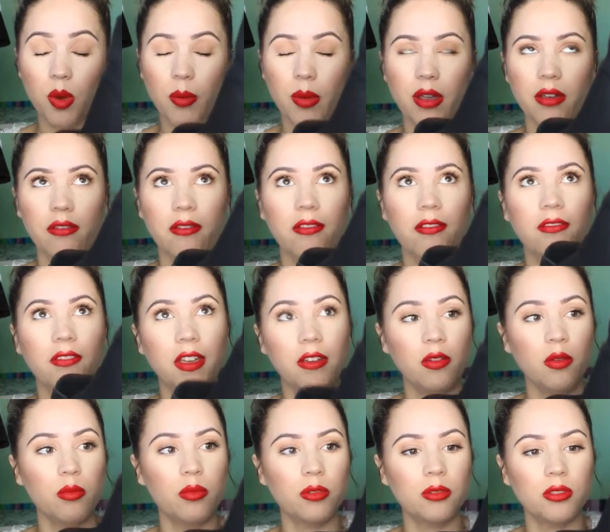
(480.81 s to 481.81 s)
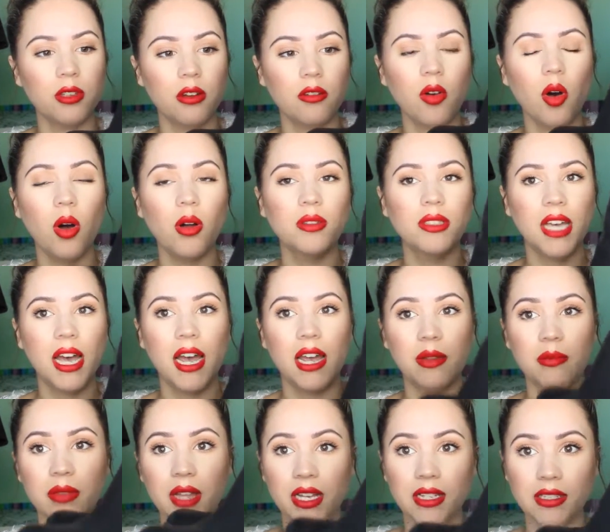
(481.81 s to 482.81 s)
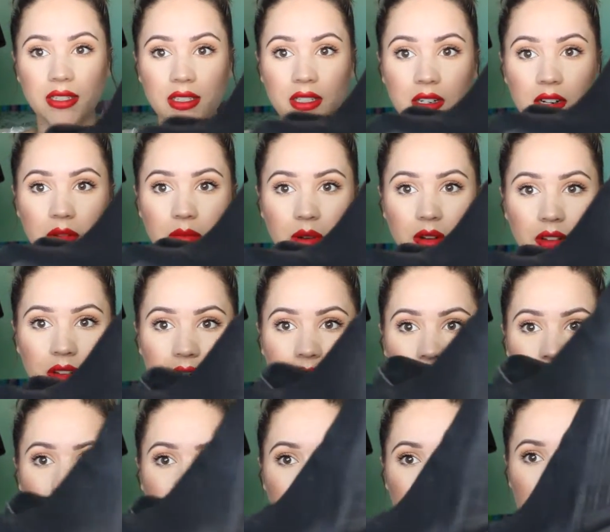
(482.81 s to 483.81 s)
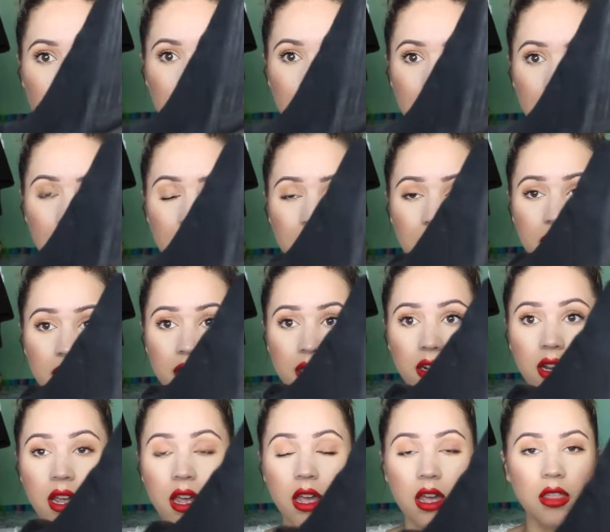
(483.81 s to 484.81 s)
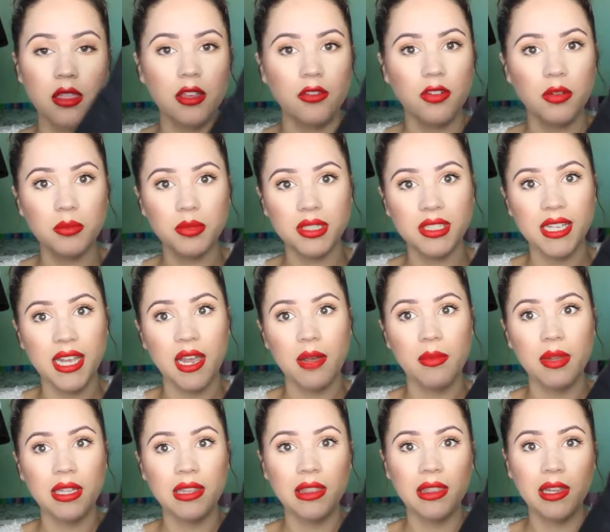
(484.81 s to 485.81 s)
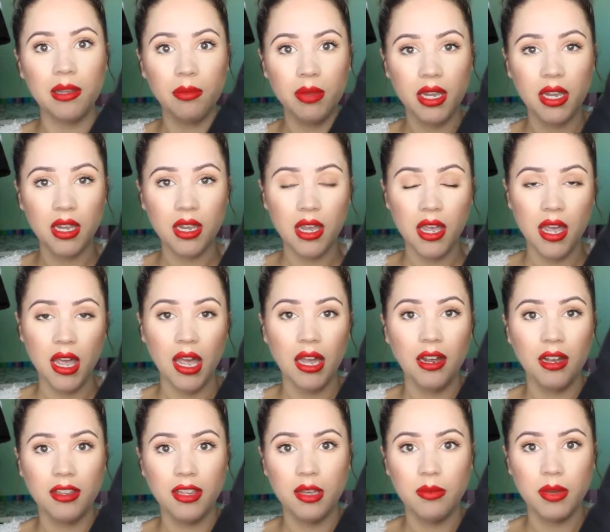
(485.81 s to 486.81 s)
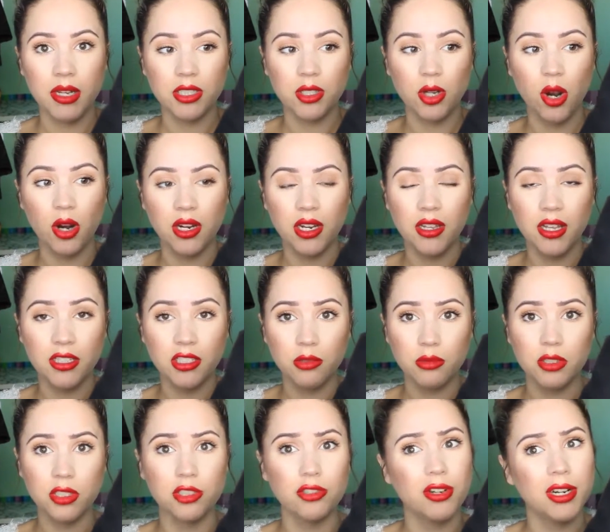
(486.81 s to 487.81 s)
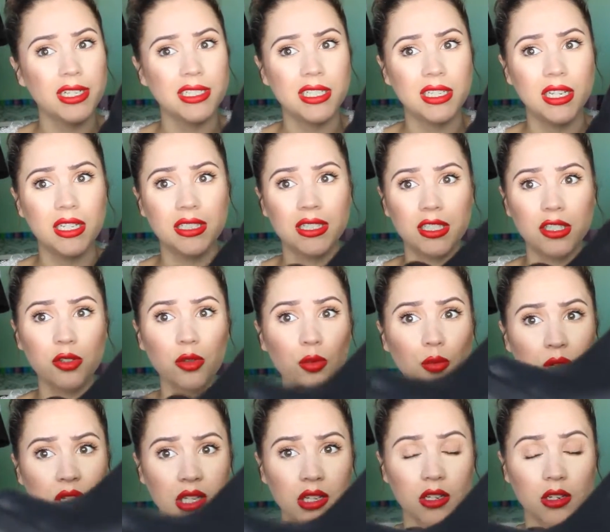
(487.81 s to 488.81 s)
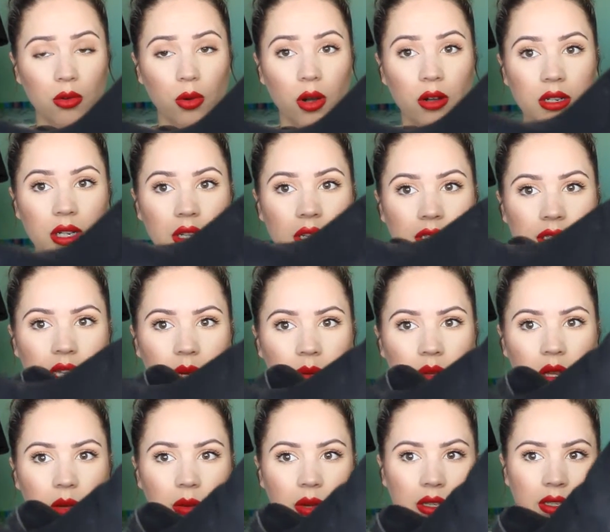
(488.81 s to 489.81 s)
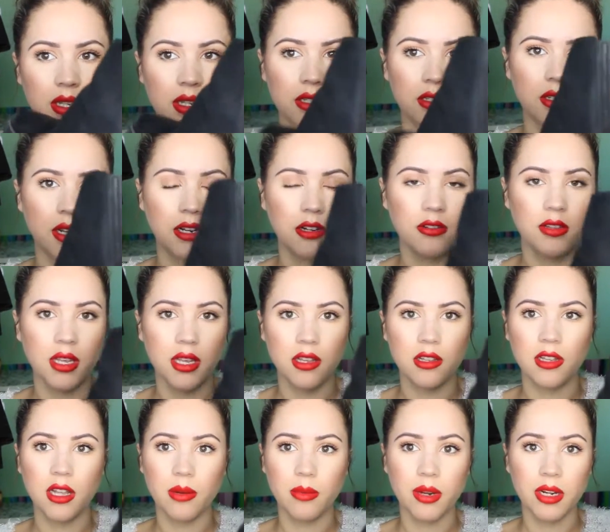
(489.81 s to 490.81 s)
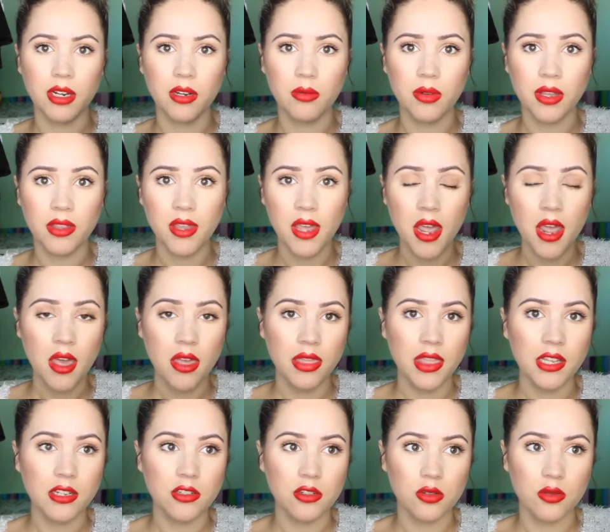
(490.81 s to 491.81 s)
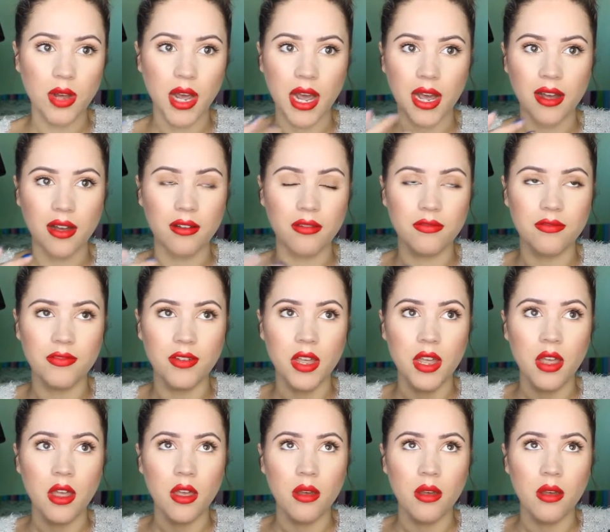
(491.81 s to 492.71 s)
were my favorite boots of all time last year I feel like they're gonna be that again this year they're from Sam and Libby I got them at Target last year which is crazy because these are really good quality like Sam and Libby is like a designer they collaborated with they do have